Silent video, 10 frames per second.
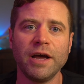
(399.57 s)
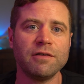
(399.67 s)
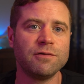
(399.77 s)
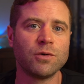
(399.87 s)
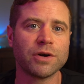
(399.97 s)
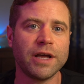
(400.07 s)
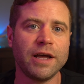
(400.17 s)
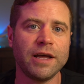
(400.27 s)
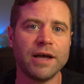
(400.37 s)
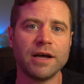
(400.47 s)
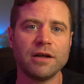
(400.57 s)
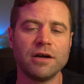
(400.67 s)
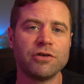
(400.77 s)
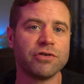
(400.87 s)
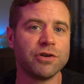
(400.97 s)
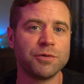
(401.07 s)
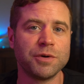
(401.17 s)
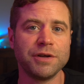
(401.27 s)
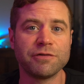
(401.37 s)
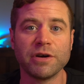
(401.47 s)
and 4K at
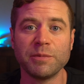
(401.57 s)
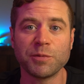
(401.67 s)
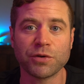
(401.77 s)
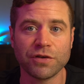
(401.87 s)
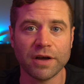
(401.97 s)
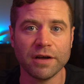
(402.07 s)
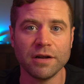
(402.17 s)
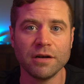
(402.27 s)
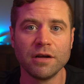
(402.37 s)
120 frames per second,